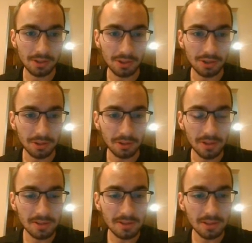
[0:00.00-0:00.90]
So you should
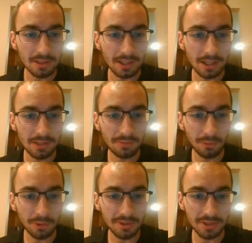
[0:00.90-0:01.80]
notice, as
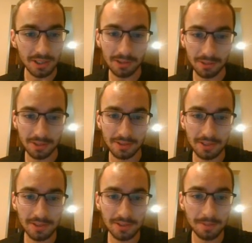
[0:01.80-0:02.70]
force
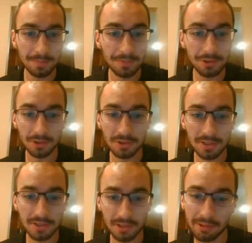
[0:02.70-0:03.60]
increases, so does
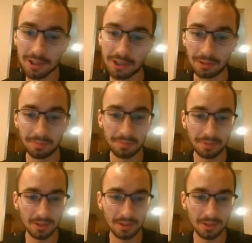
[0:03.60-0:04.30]
the acceleration.